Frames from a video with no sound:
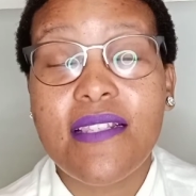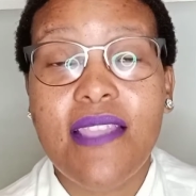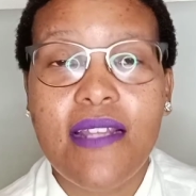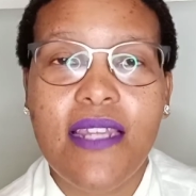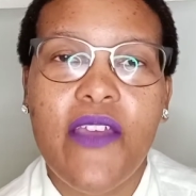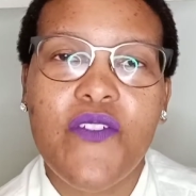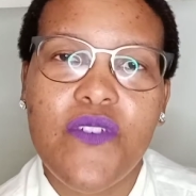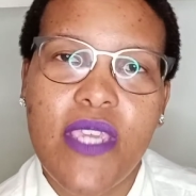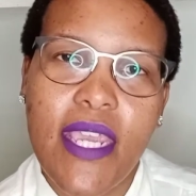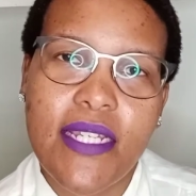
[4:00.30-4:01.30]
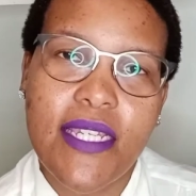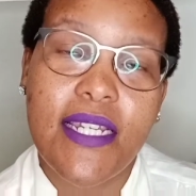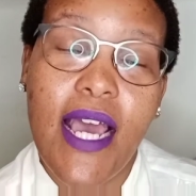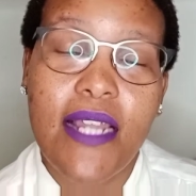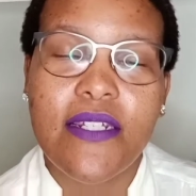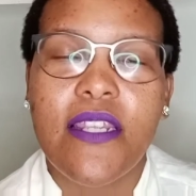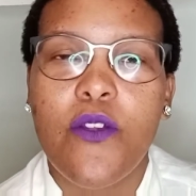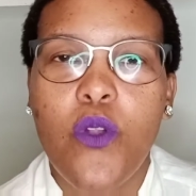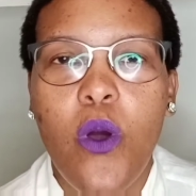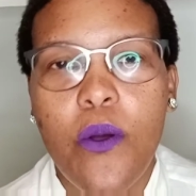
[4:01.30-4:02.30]
that are created under
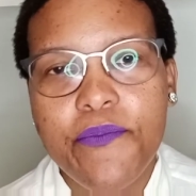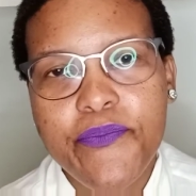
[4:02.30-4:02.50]
law.